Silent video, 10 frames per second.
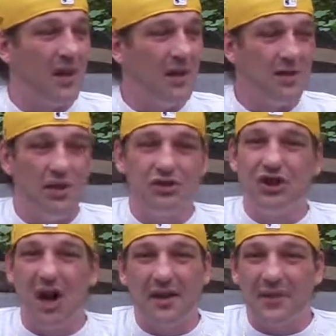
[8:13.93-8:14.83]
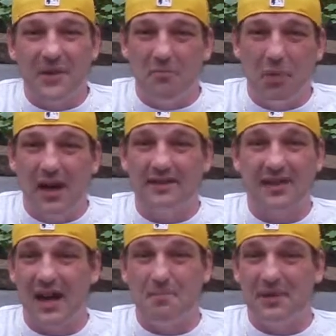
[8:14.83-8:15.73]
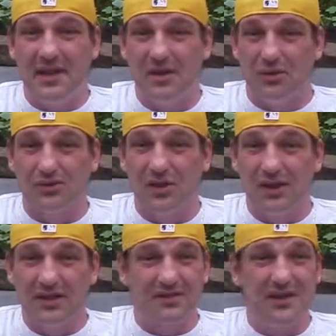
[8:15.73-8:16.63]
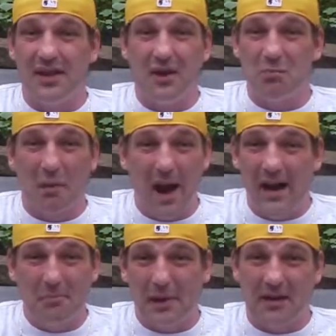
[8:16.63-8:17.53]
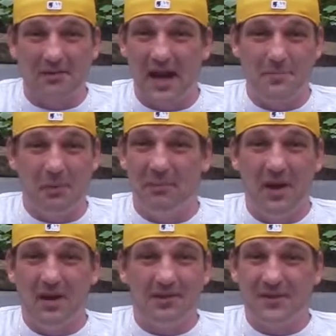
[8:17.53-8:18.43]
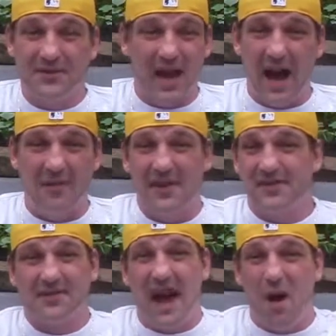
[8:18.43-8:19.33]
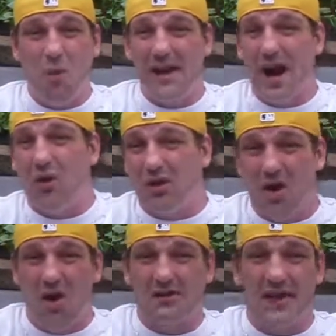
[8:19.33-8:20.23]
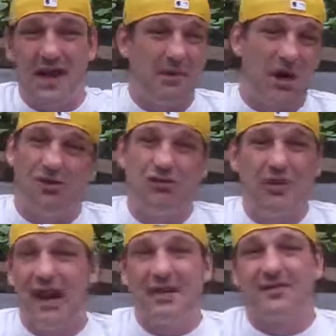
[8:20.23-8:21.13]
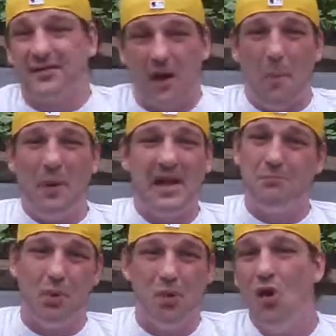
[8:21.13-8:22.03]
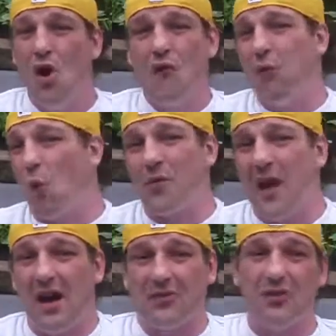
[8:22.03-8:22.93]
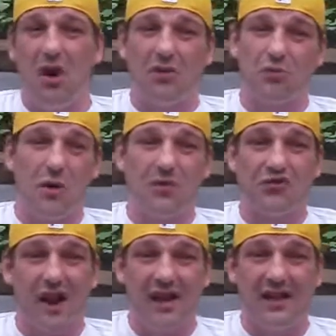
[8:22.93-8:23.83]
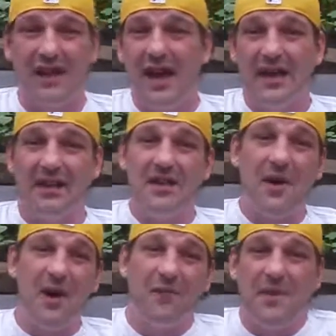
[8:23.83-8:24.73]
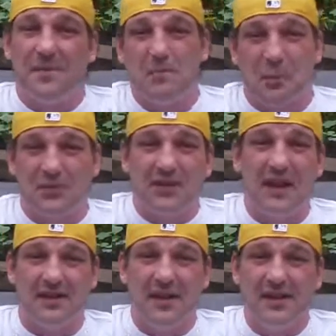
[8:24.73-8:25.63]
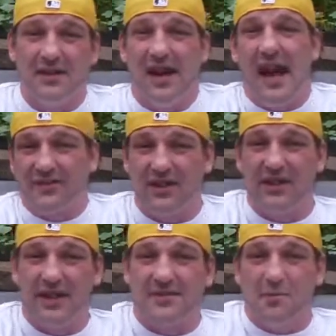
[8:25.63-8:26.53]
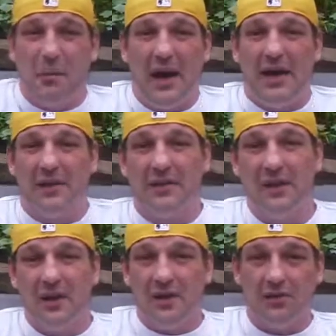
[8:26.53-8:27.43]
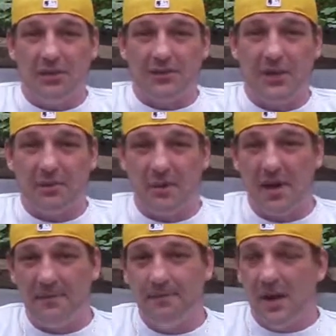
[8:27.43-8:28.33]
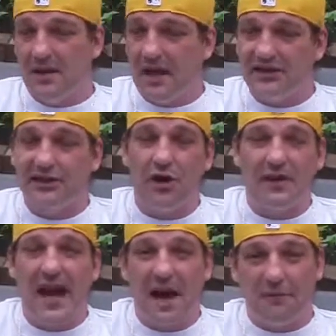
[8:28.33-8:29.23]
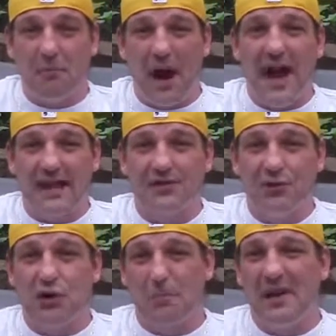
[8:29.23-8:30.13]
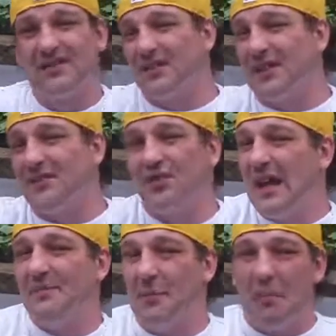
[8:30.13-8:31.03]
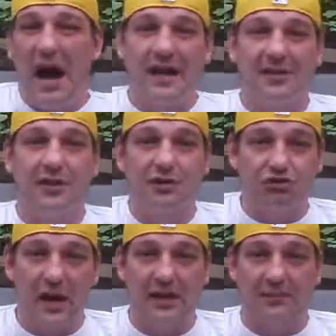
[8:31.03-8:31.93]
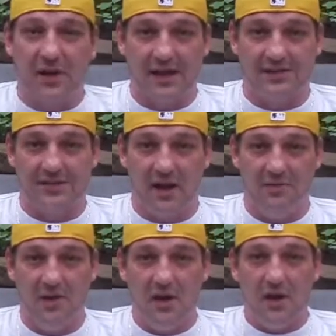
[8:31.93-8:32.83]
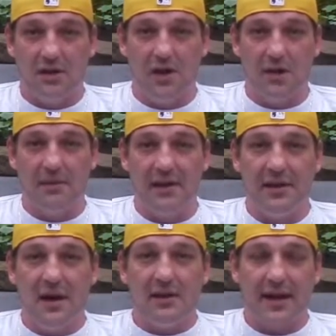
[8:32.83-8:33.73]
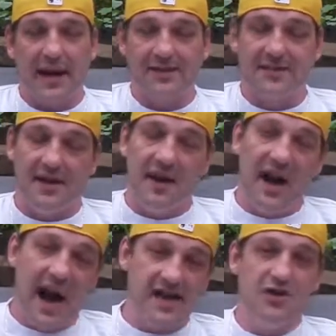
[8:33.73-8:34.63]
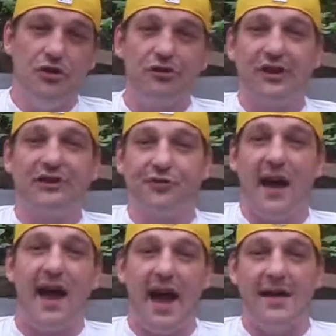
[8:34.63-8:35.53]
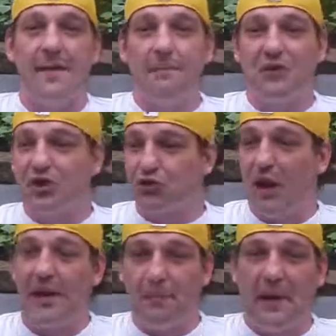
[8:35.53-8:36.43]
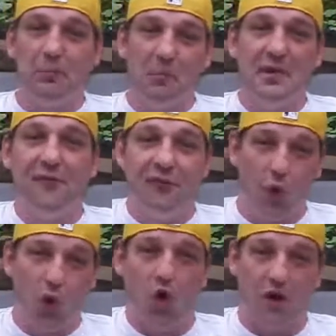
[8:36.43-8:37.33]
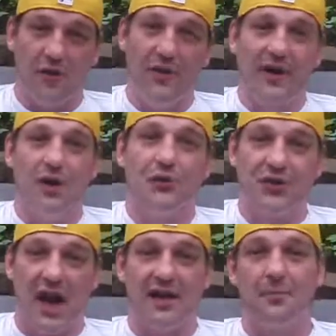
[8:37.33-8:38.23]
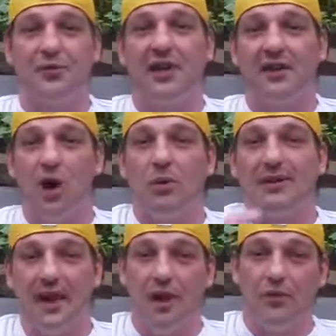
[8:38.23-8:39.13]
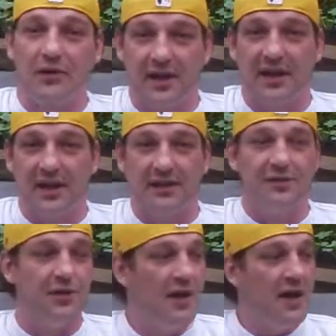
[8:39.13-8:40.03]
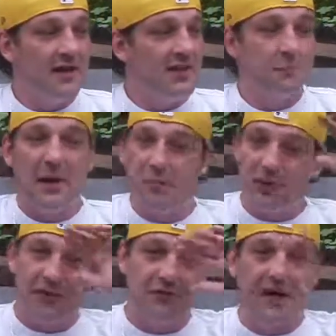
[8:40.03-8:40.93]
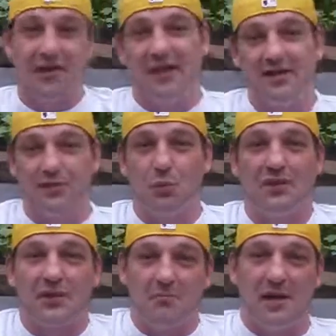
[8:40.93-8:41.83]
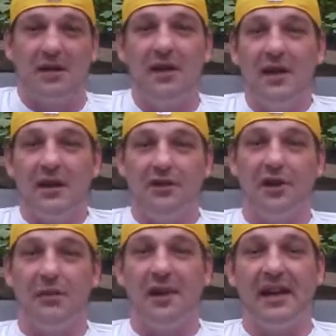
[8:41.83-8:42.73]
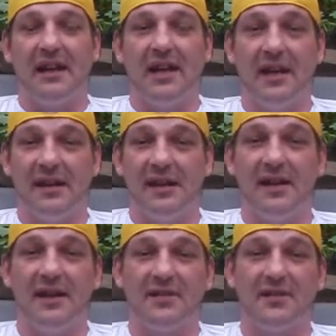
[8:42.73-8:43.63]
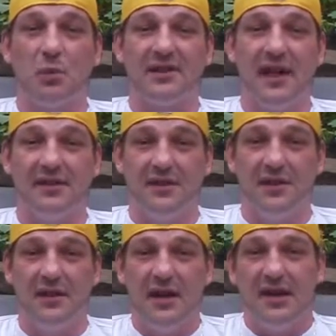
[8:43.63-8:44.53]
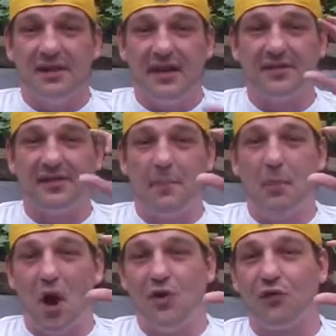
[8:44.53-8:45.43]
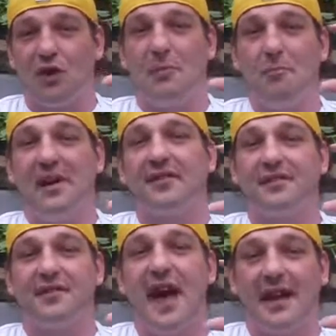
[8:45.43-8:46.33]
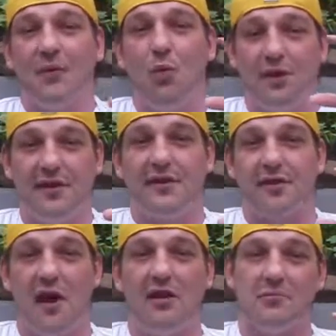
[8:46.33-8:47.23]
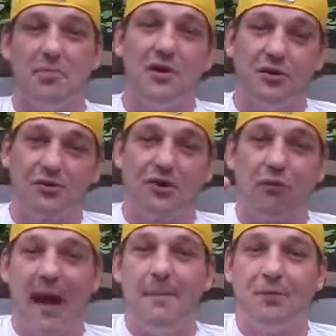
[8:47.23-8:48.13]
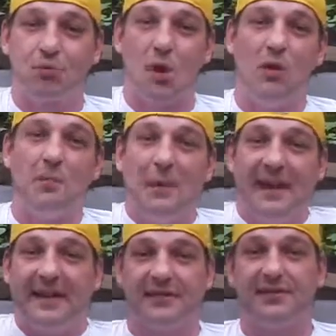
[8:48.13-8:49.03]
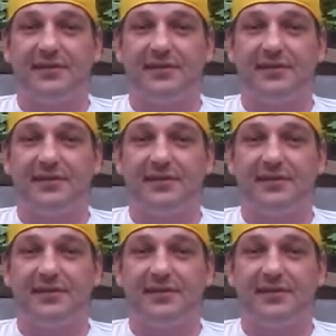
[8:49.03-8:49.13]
you know, Jonathan Budd type of deals. This is not no Brian Bear type of style. That style went out a long time ago. You can't sell people $4,000 worth of training and leave out 50% that actually gets them paid. You understand what I mean? They should only have to buy into your business. They shouldn't have to buy into your training for that stuff. You know what I mean? Like I said, I usually try to train people before they go sign up so they know what the hell they're getting into. These people, they don't care. They just want their money. You know what I mean? And this is what they do. They step over a big stack of $100 bills to grab the roll of pennies.